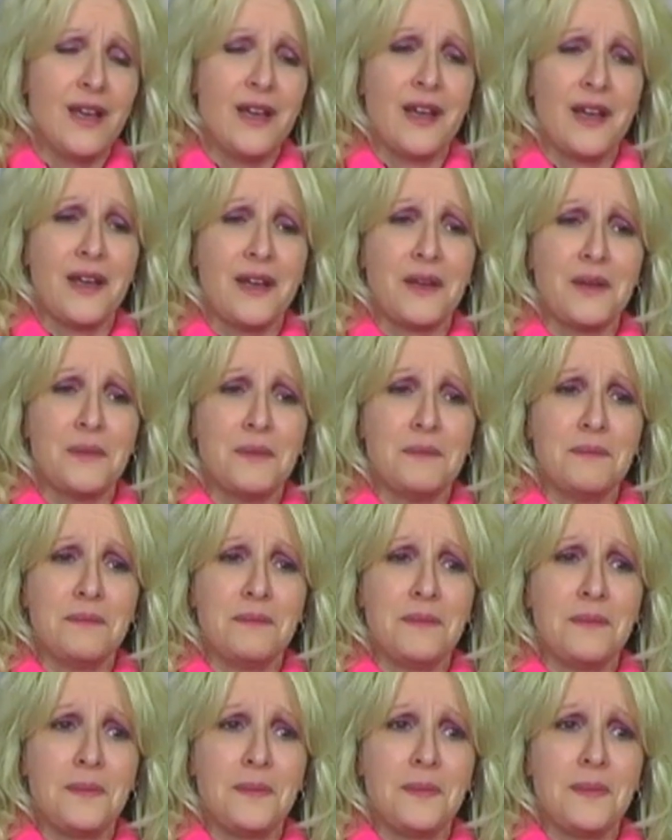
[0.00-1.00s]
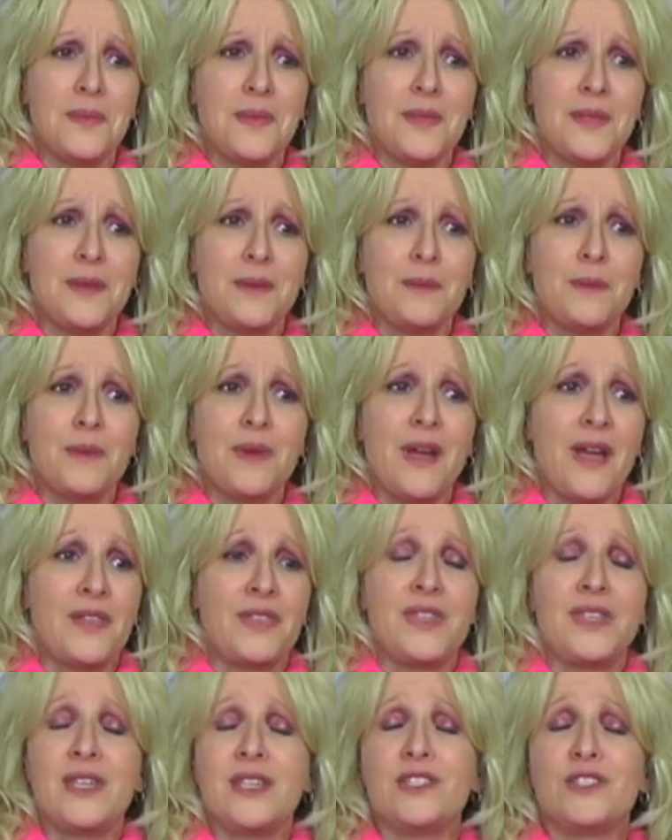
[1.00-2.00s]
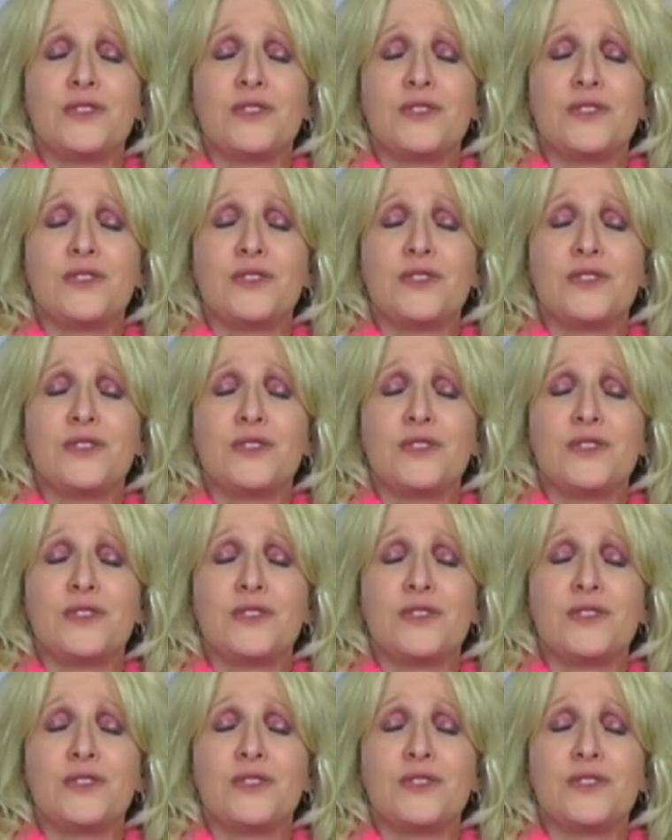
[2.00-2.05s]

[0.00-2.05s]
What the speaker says: At the age